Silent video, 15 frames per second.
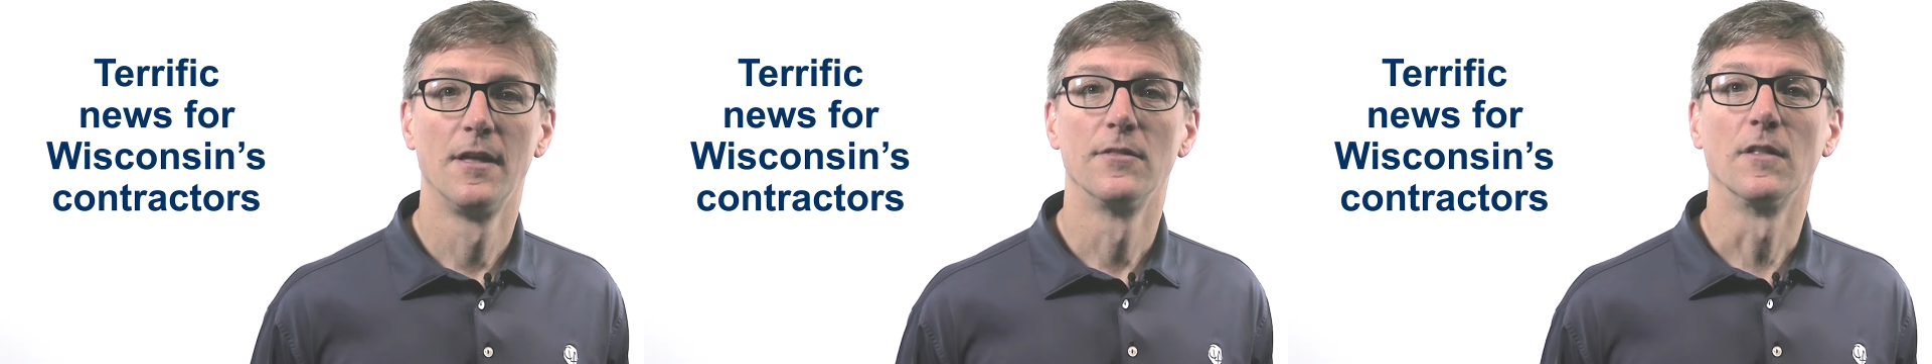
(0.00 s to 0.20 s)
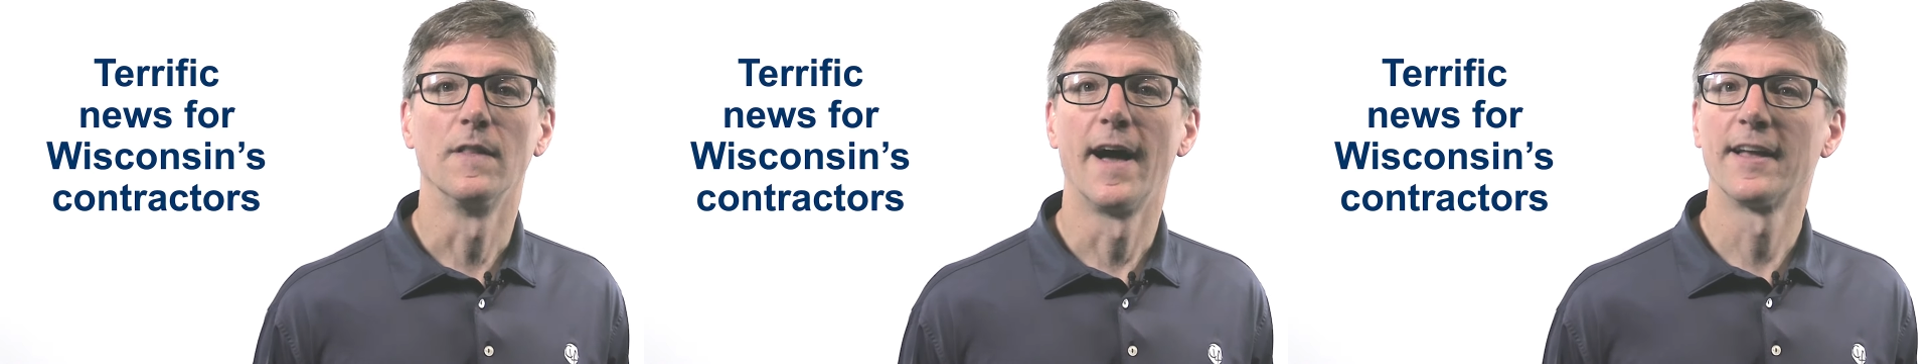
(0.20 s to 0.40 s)

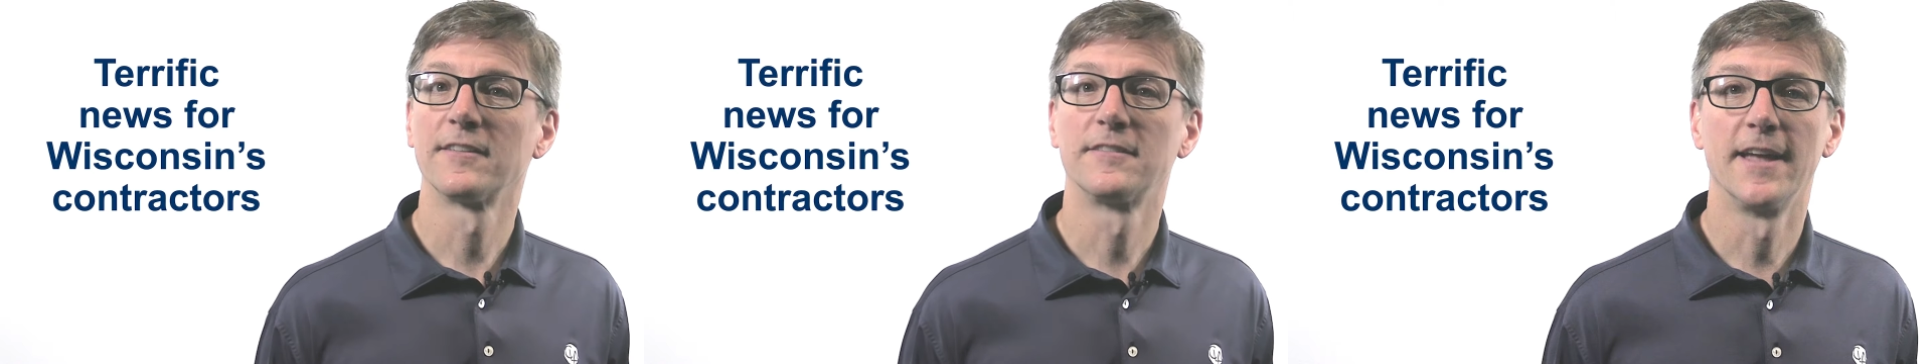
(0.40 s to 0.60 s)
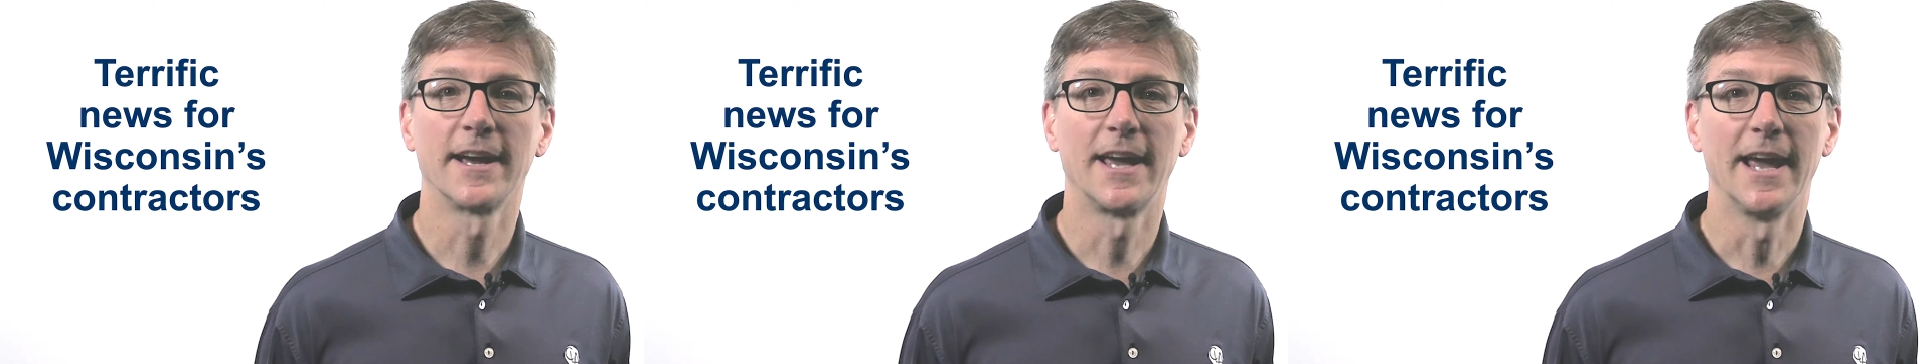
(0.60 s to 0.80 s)
The
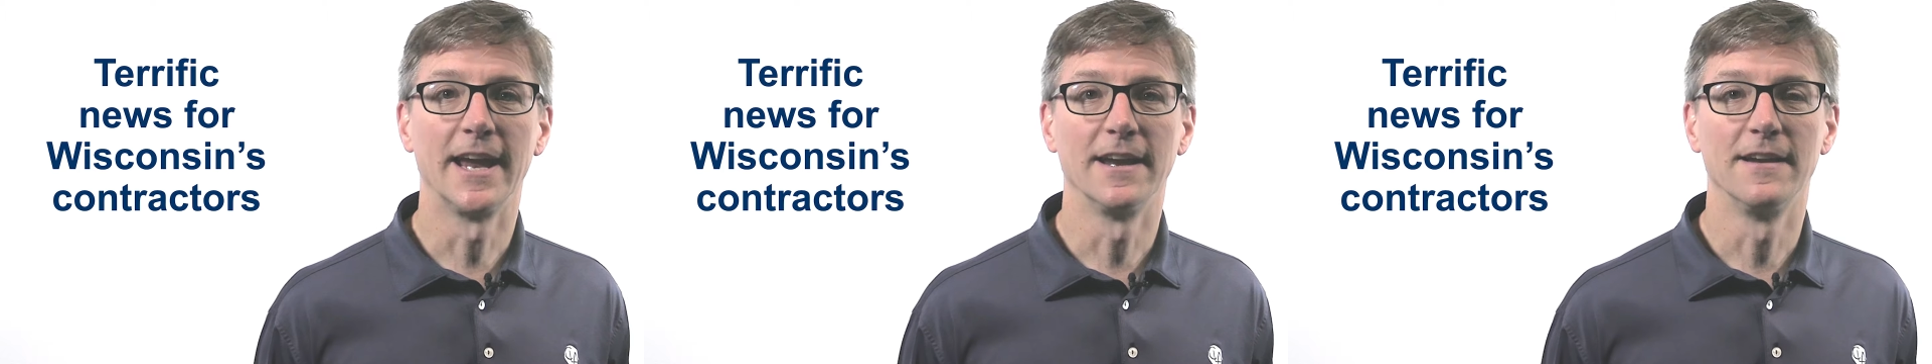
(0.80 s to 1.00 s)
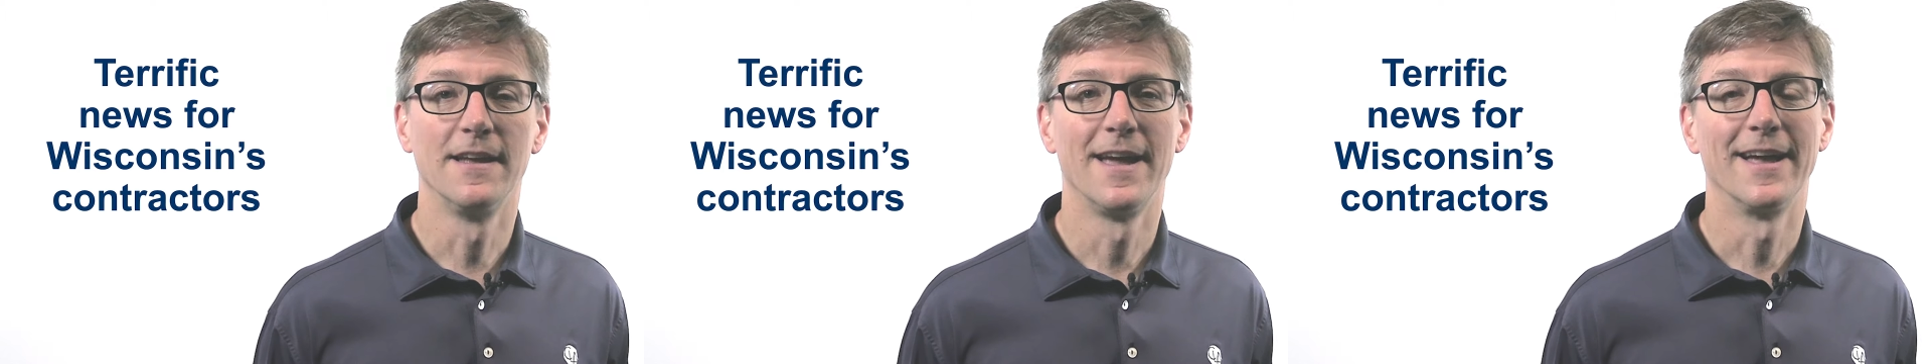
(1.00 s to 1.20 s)
last
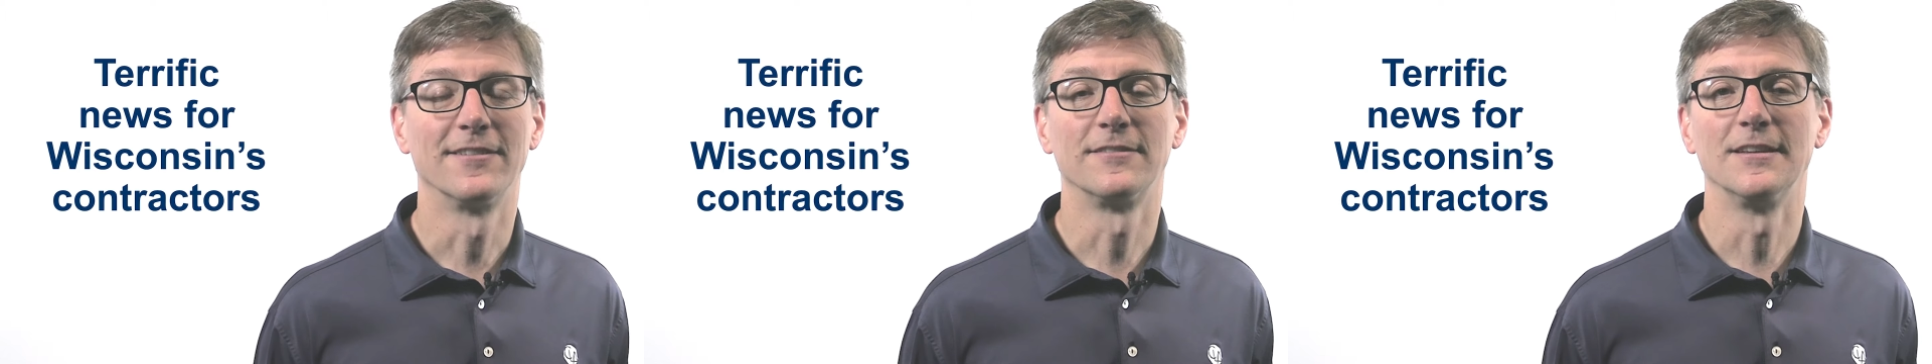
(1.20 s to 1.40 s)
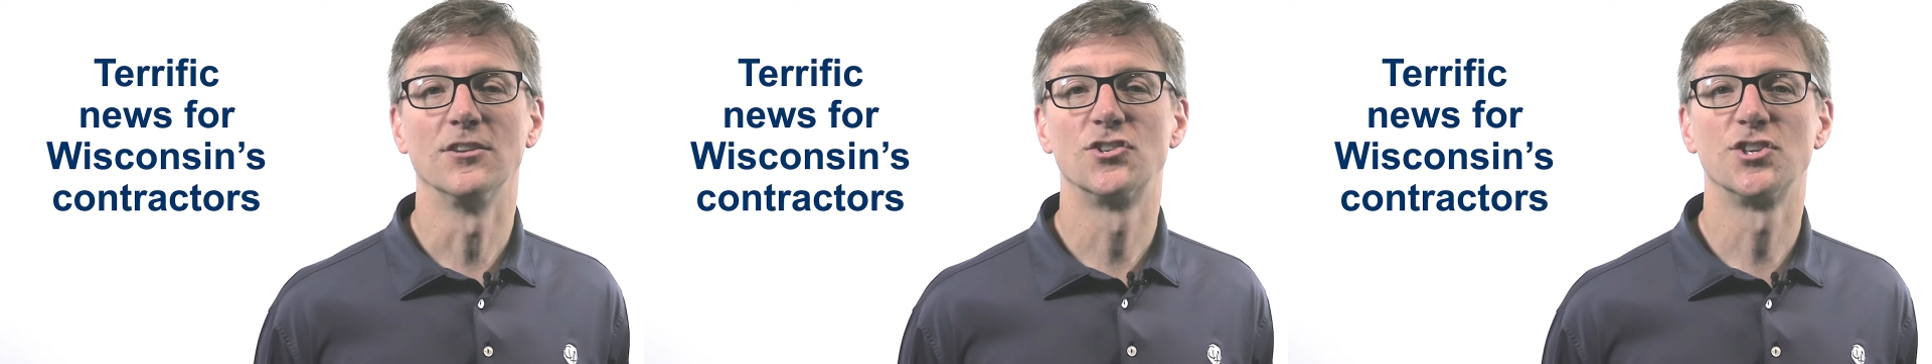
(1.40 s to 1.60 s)
decade has
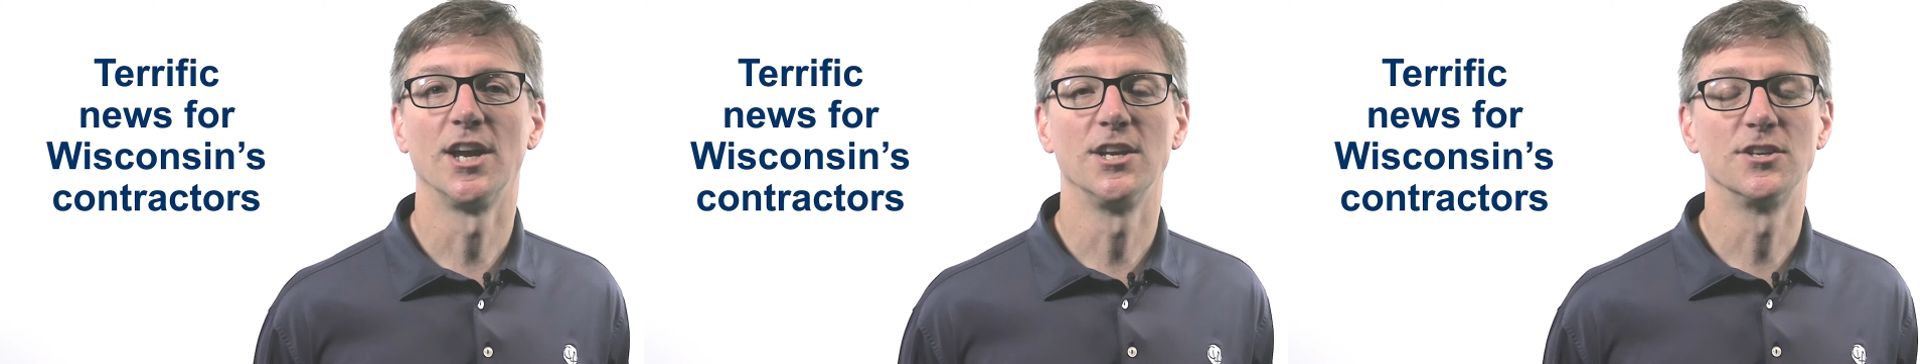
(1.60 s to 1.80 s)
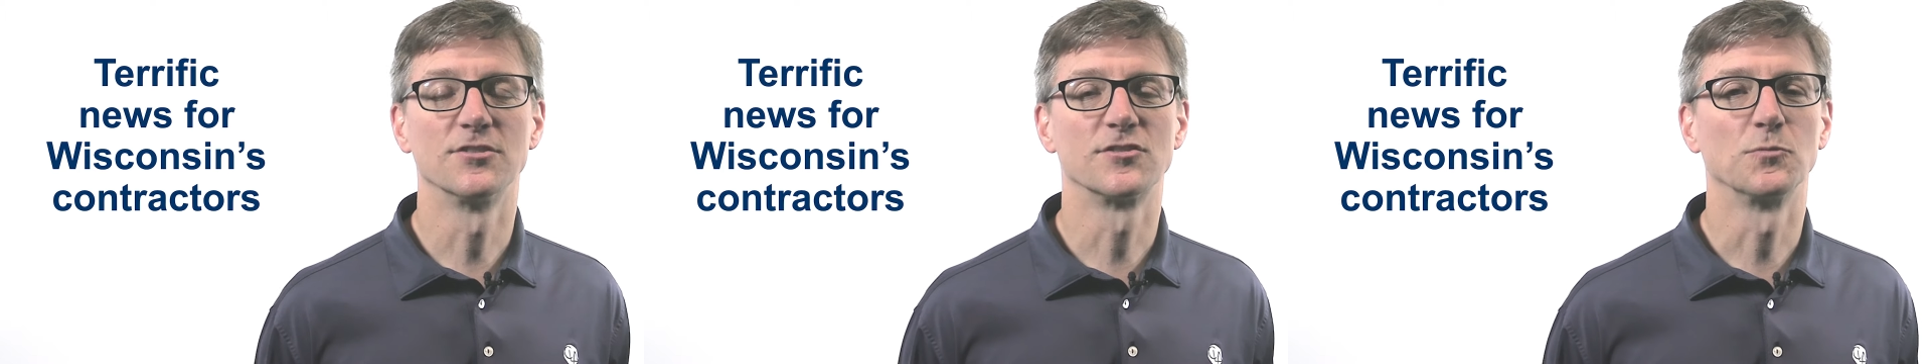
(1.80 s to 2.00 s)
seen
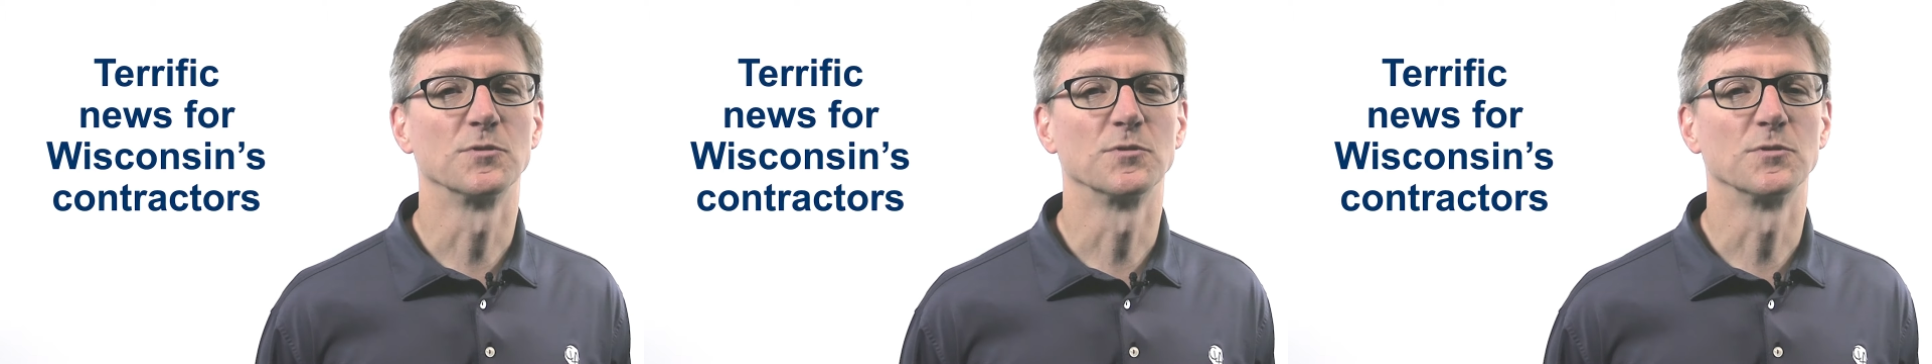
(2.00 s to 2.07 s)
changes